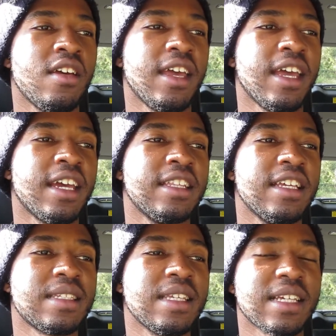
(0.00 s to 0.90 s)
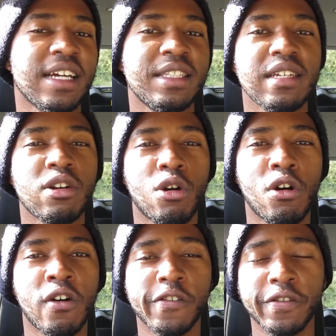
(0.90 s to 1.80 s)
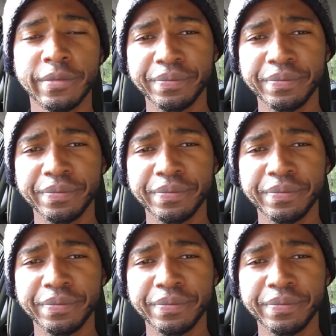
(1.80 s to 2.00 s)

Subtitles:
And it's this idea of